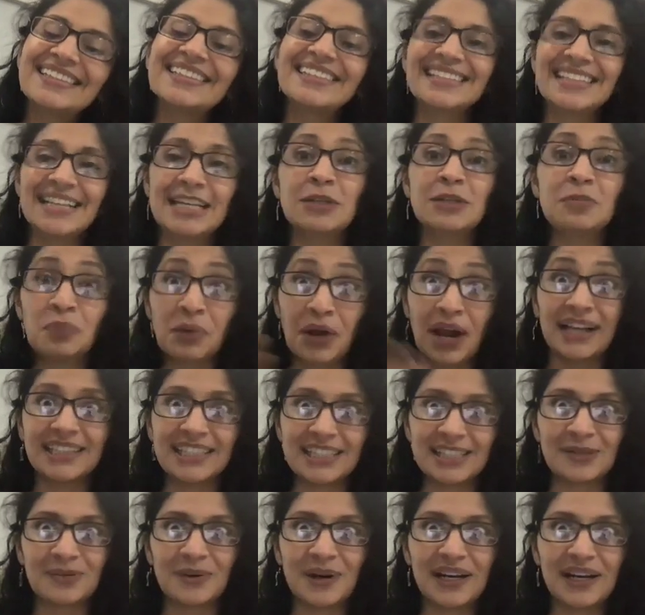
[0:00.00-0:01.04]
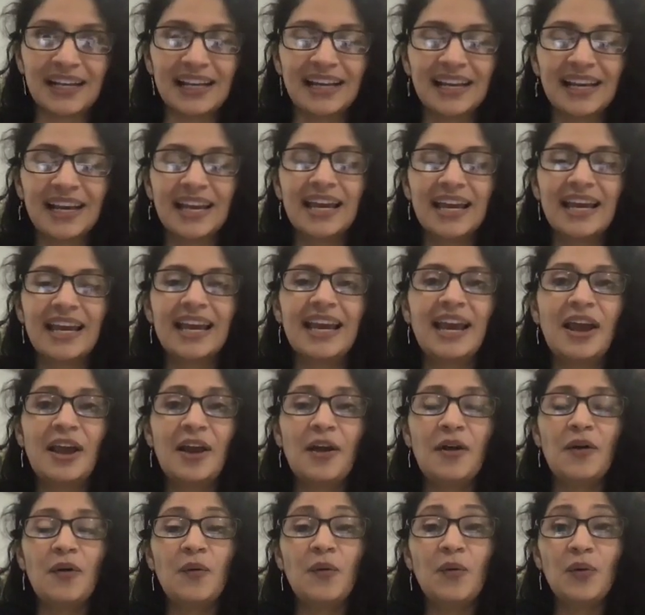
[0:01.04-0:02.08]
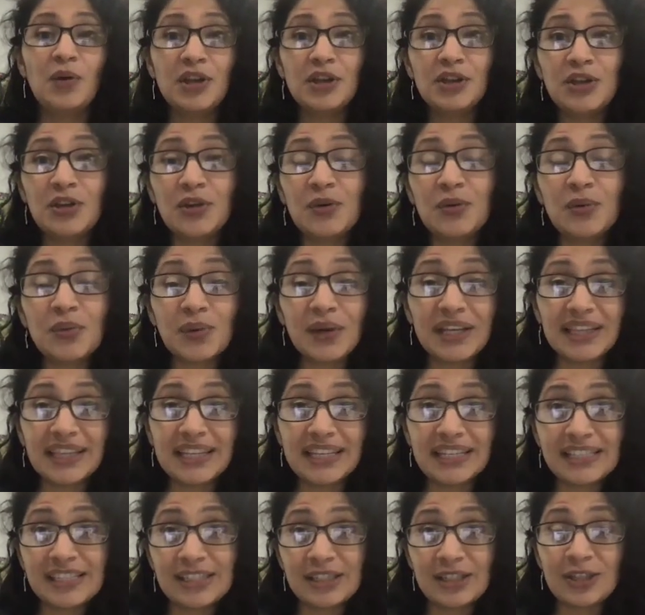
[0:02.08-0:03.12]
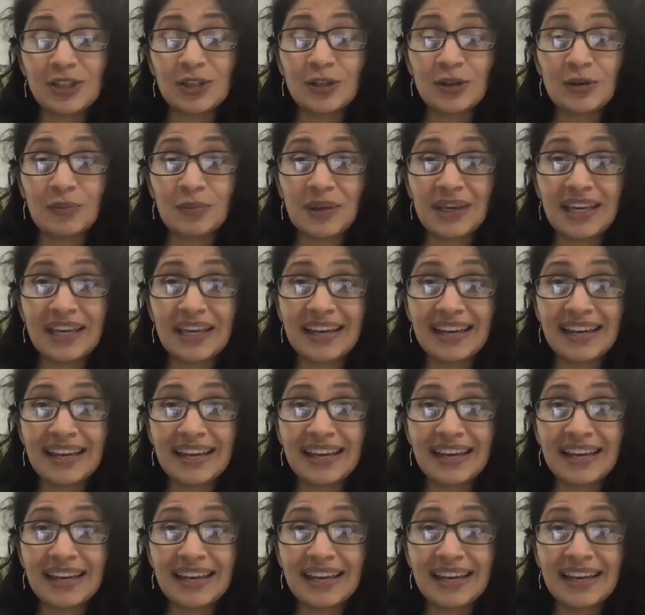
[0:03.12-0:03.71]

Let's practice. Ready? Will you read this to me?